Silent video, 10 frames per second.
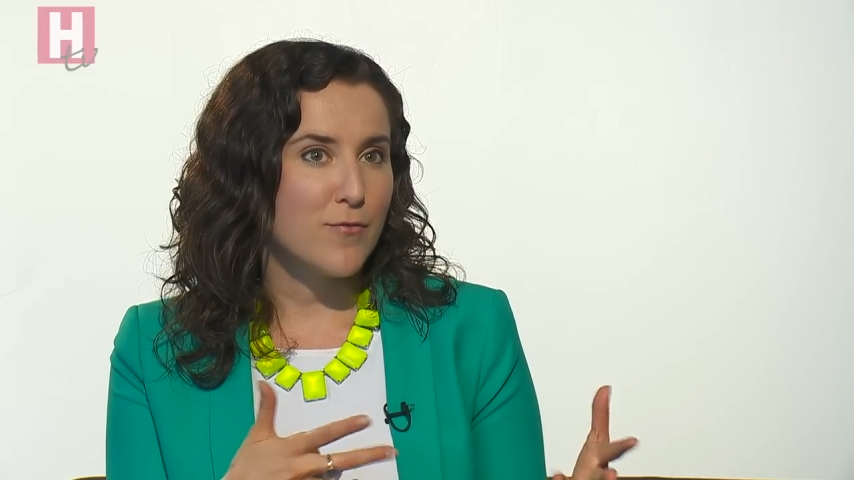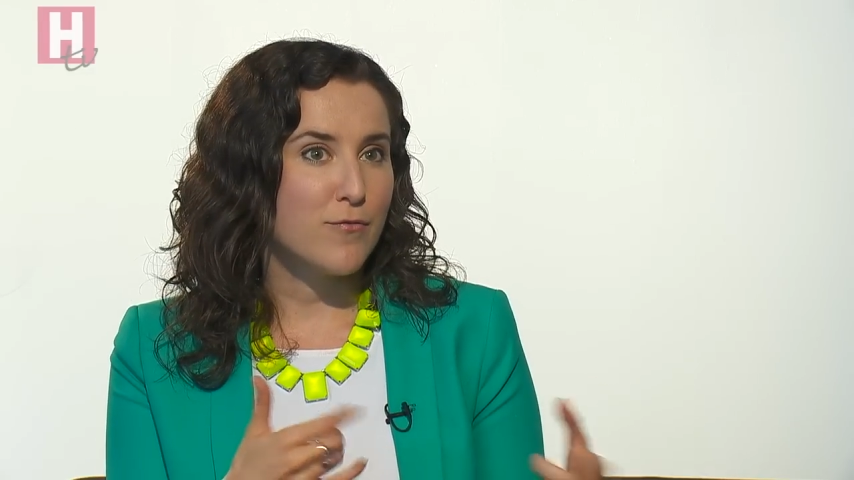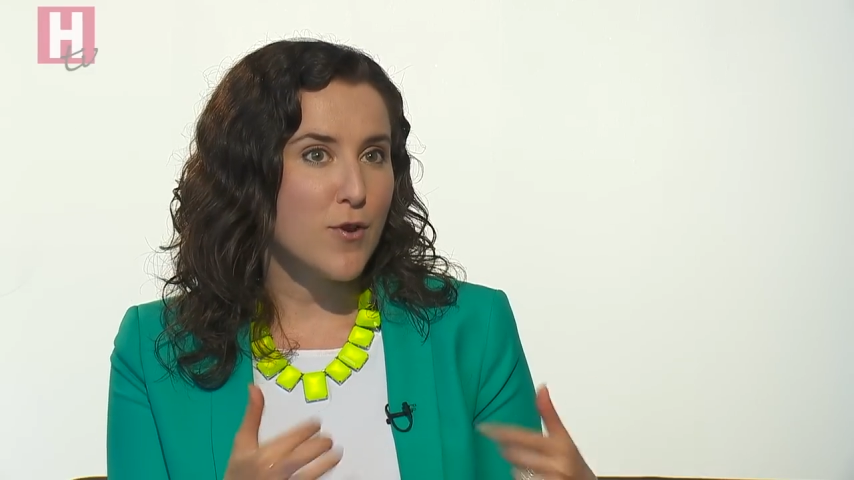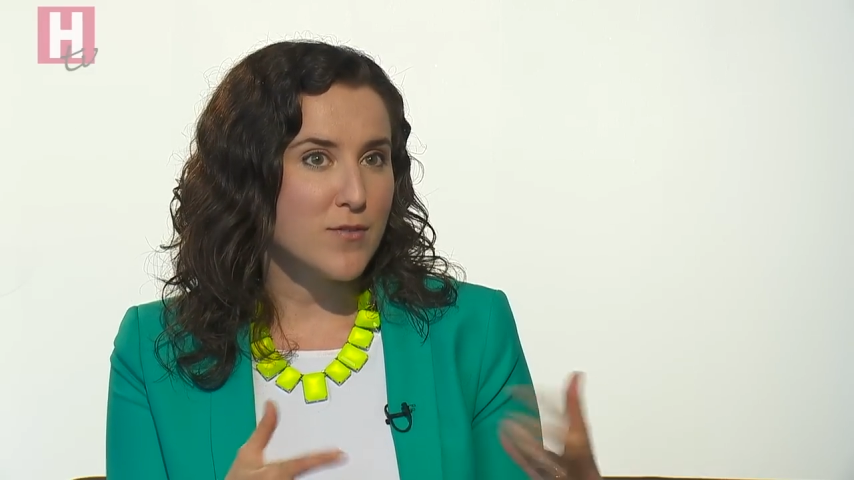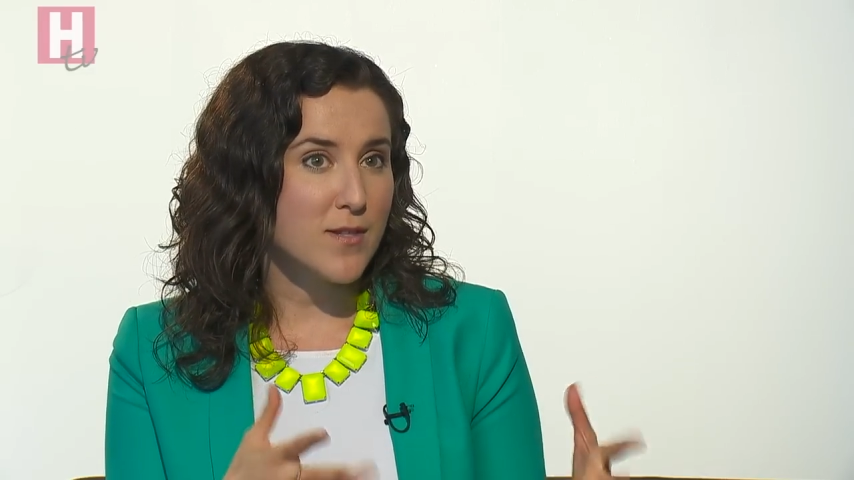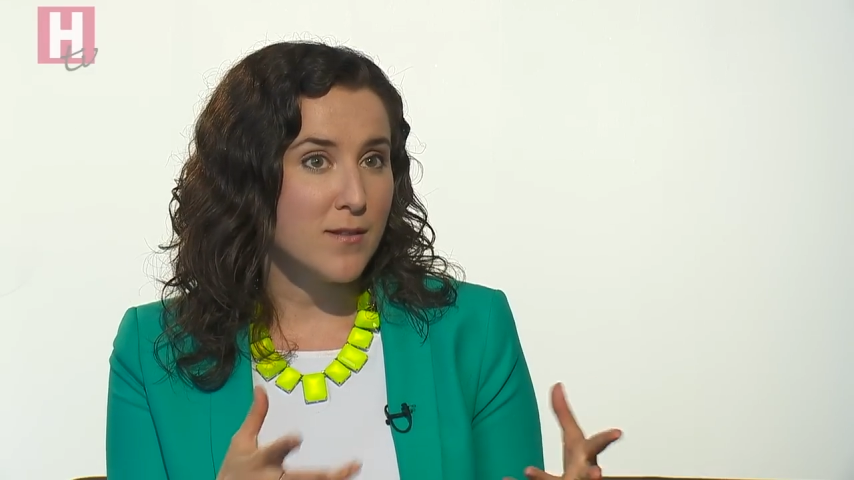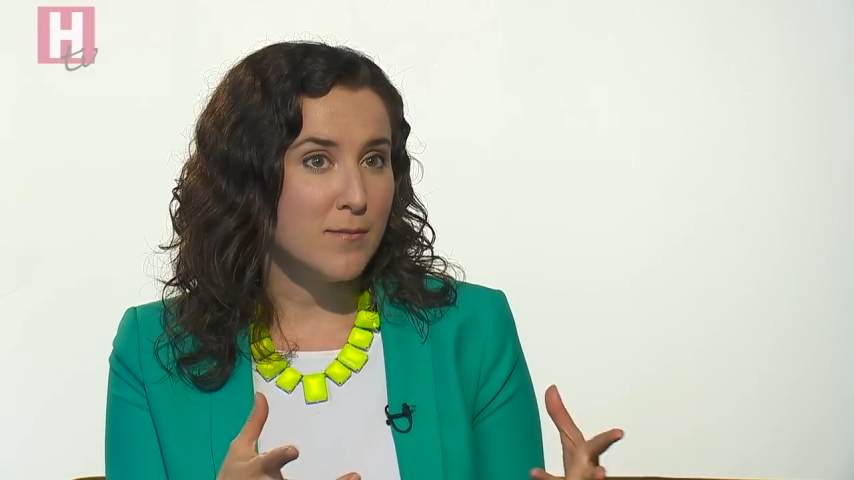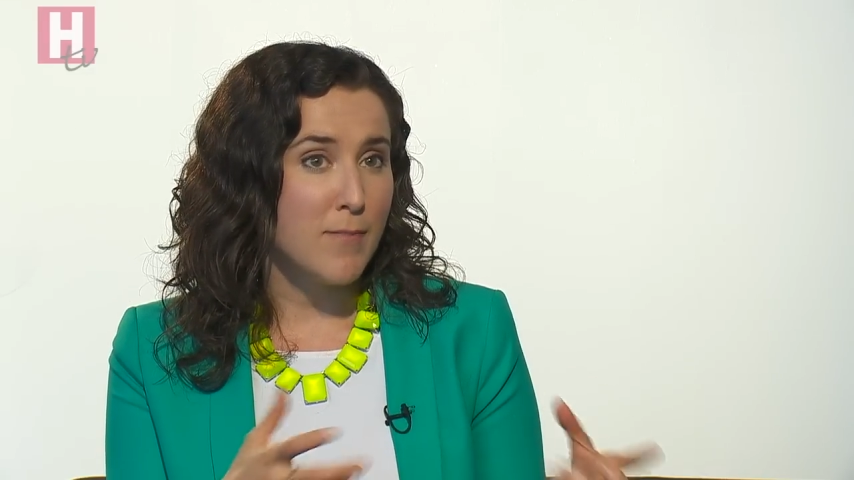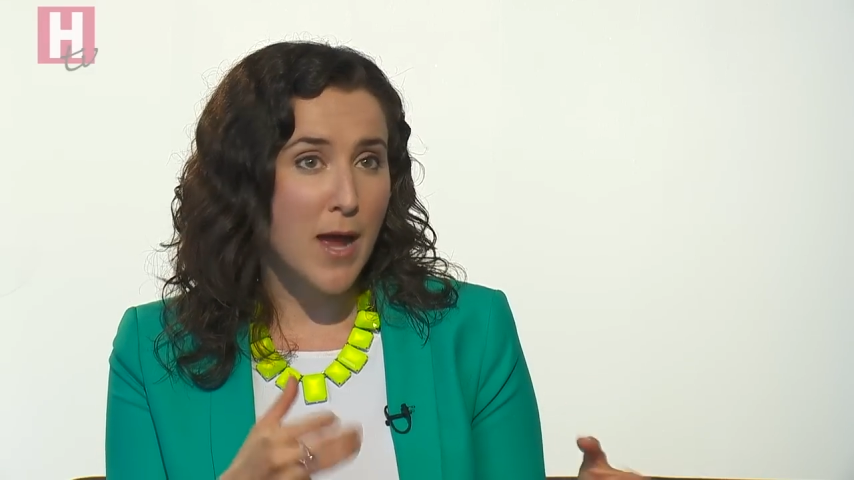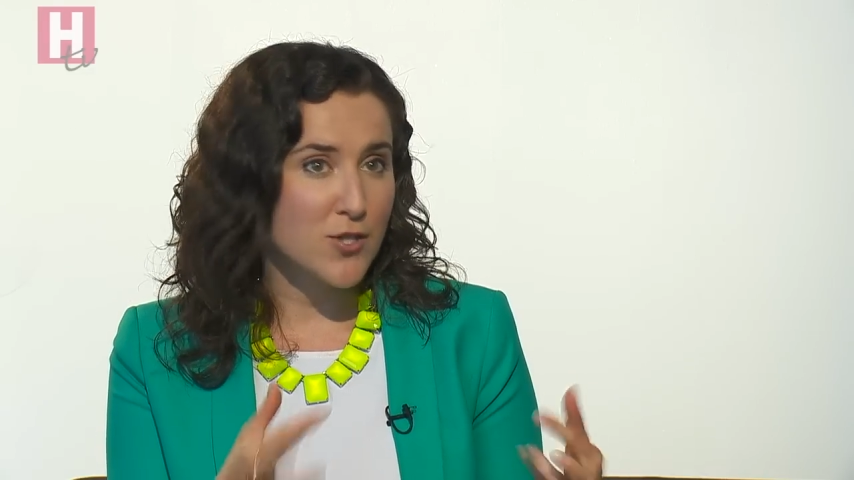
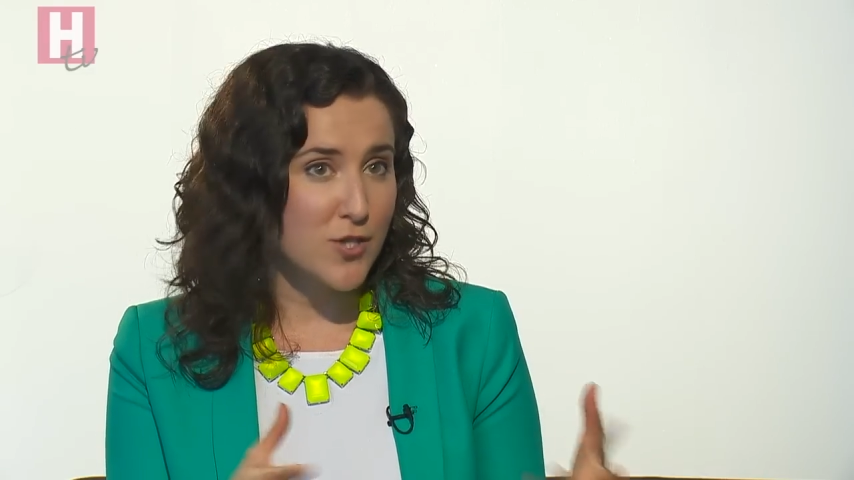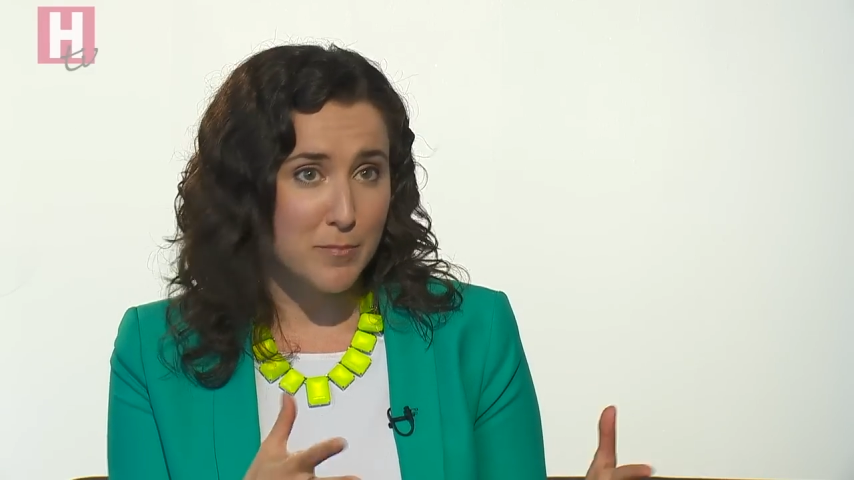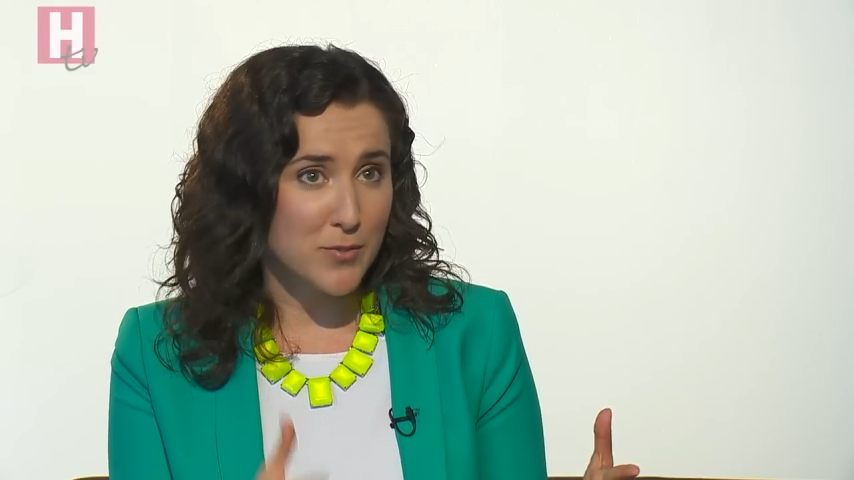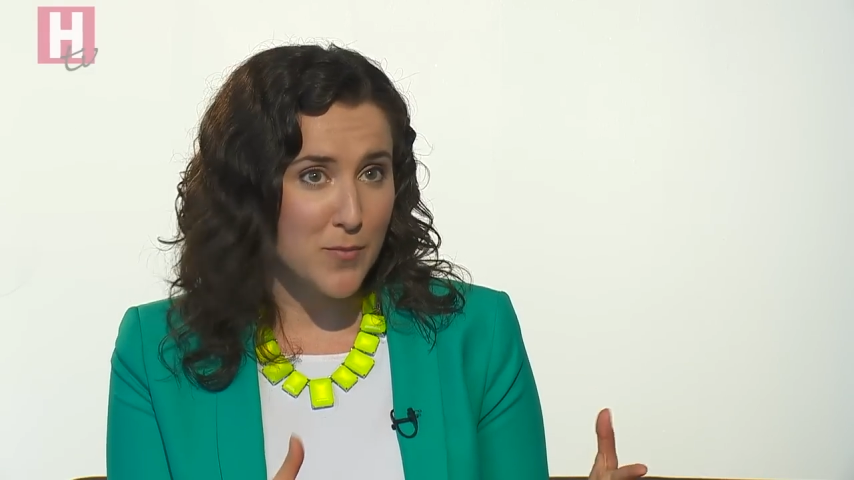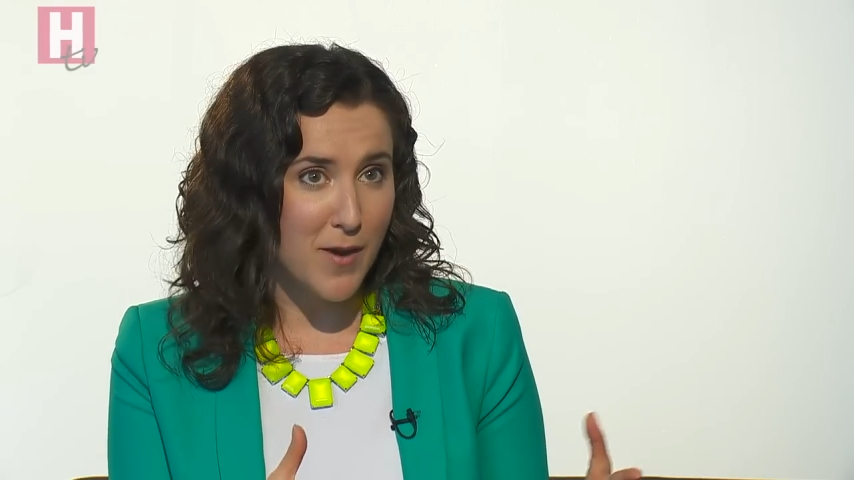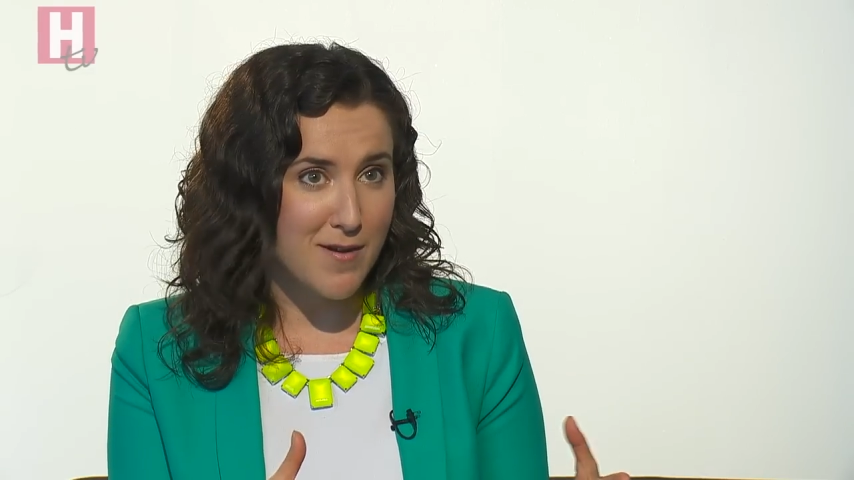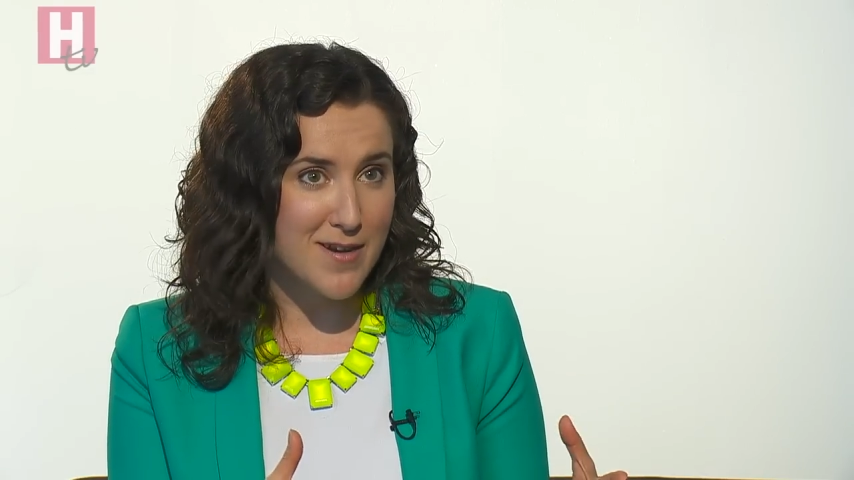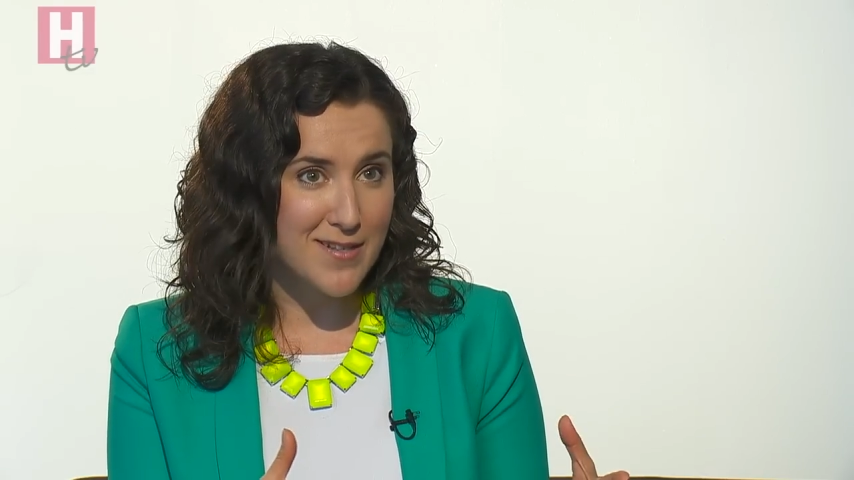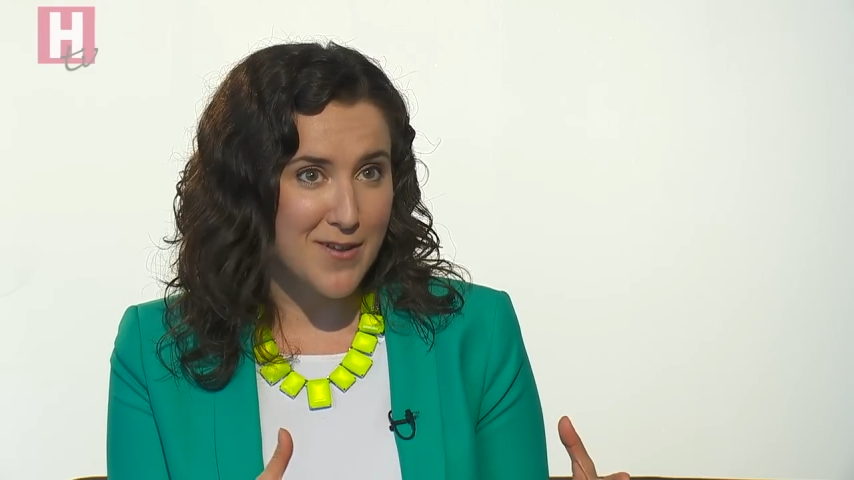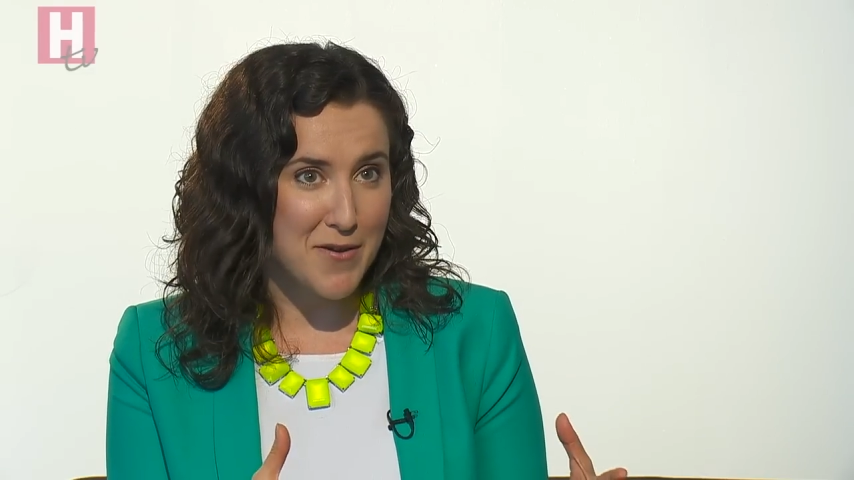frozen, mashed up
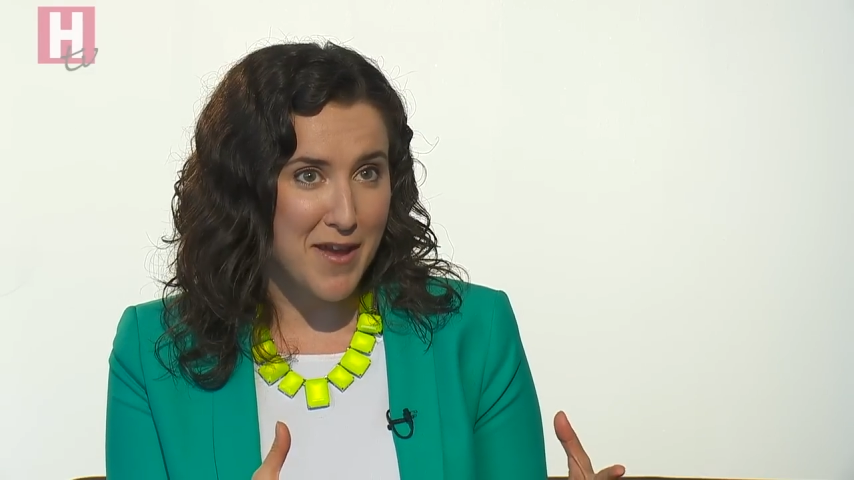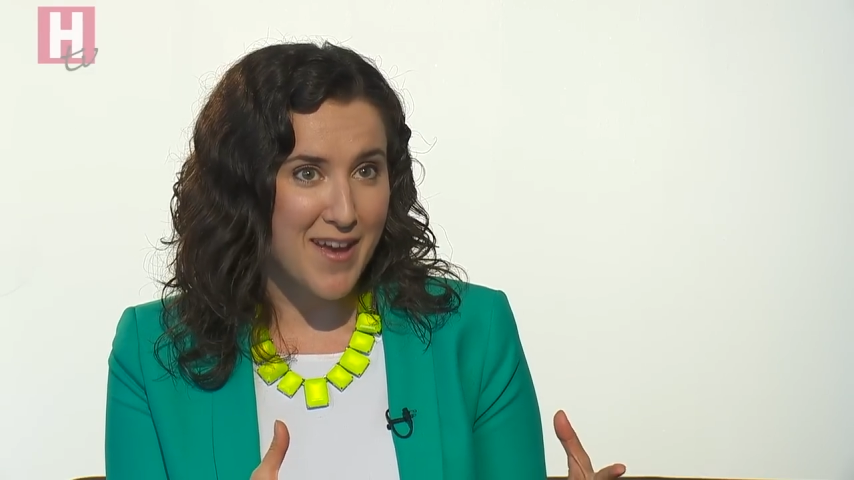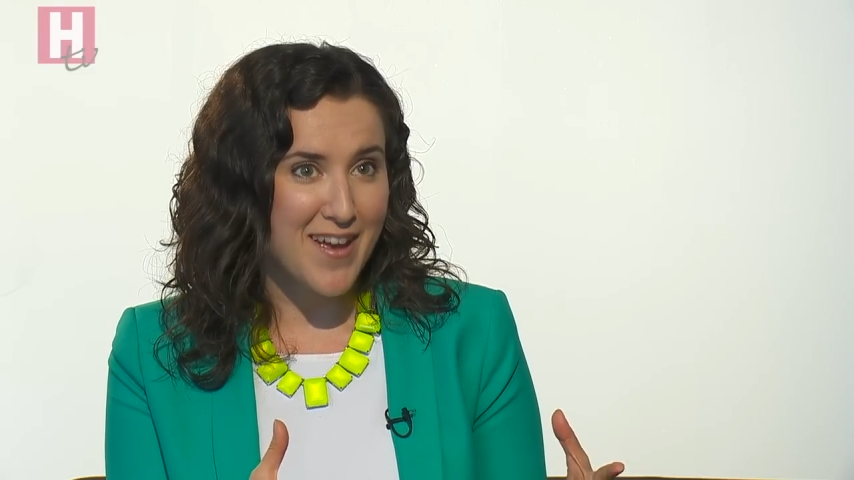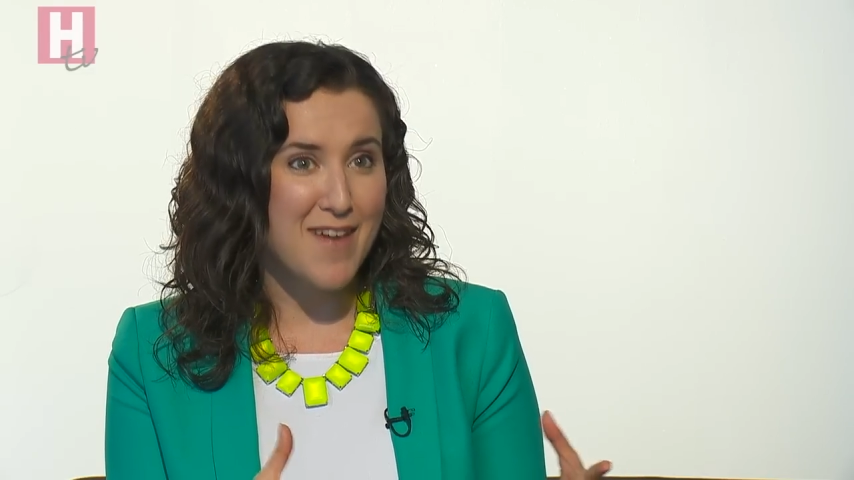blueberries, okay?